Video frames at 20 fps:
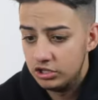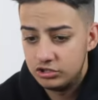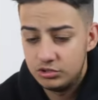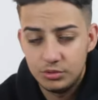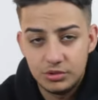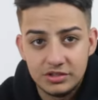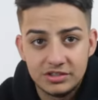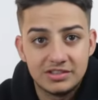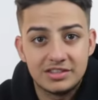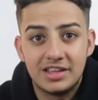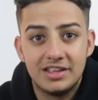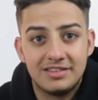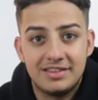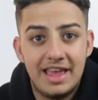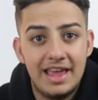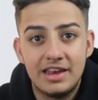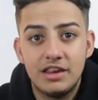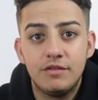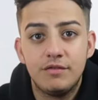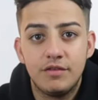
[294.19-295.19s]
doing skits,
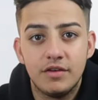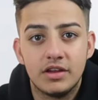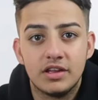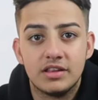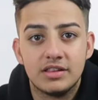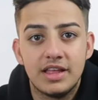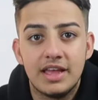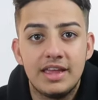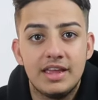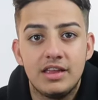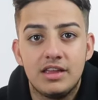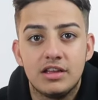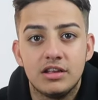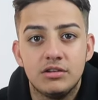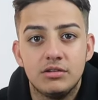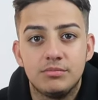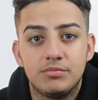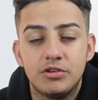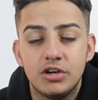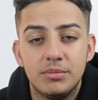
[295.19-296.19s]
anything. They
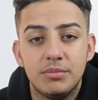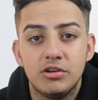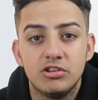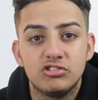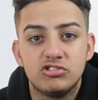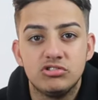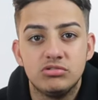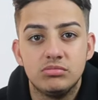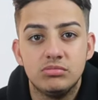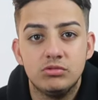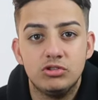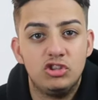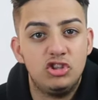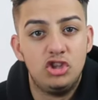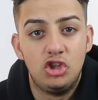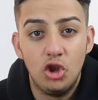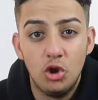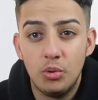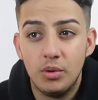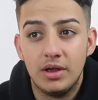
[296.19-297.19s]
can pretty much
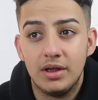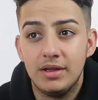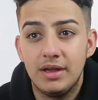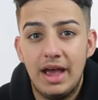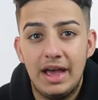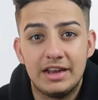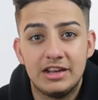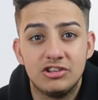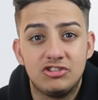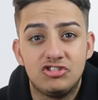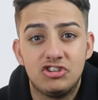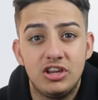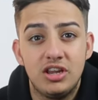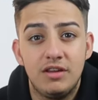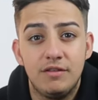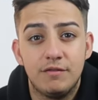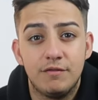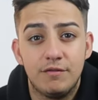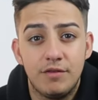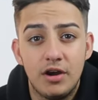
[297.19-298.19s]
do it and
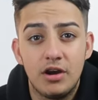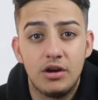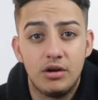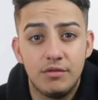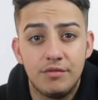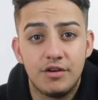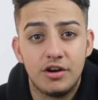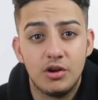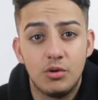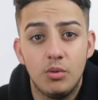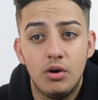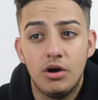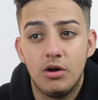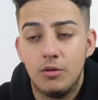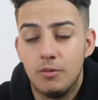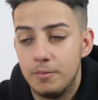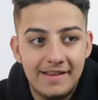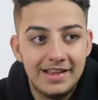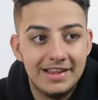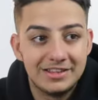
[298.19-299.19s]
achieve very, very
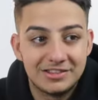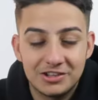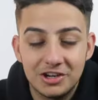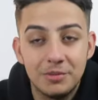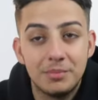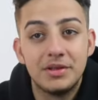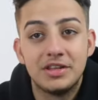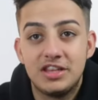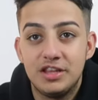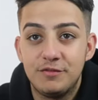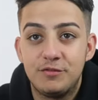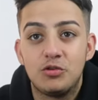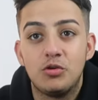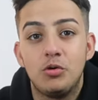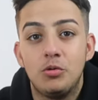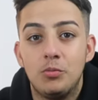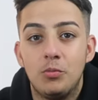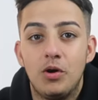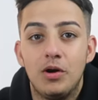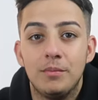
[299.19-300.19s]
well. it's going to be a
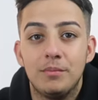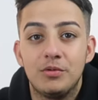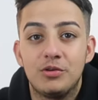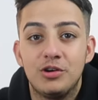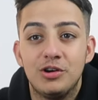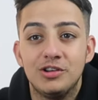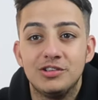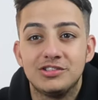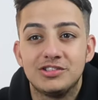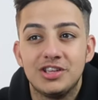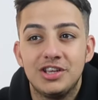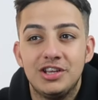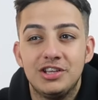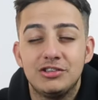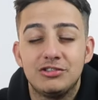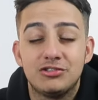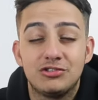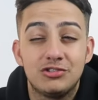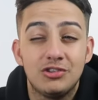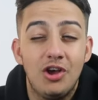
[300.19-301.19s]
difficult one because
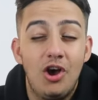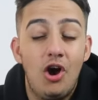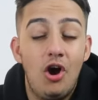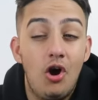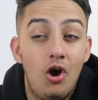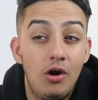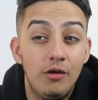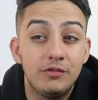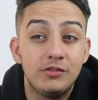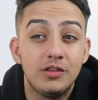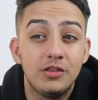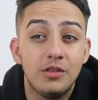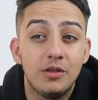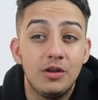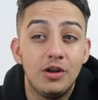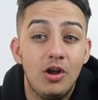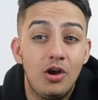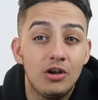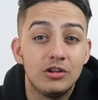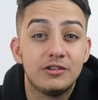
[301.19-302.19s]
after
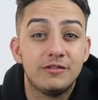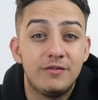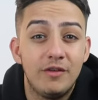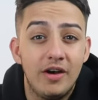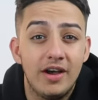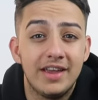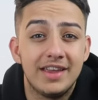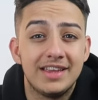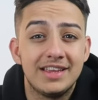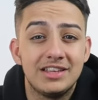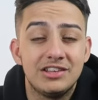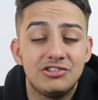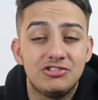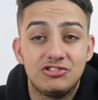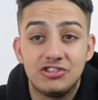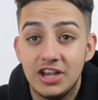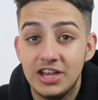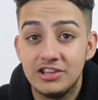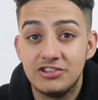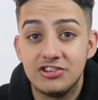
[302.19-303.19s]
the last fight,
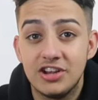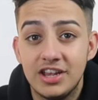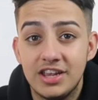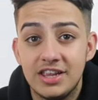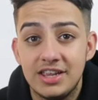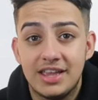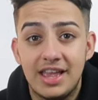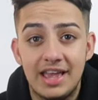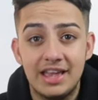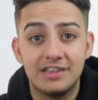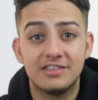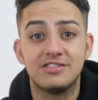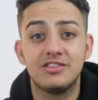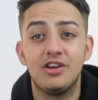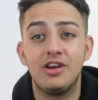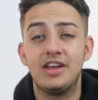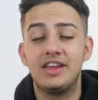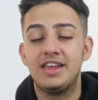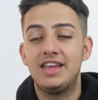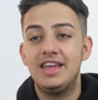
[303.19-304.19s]
JJ,
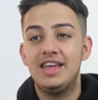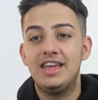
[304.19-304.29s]
KSI,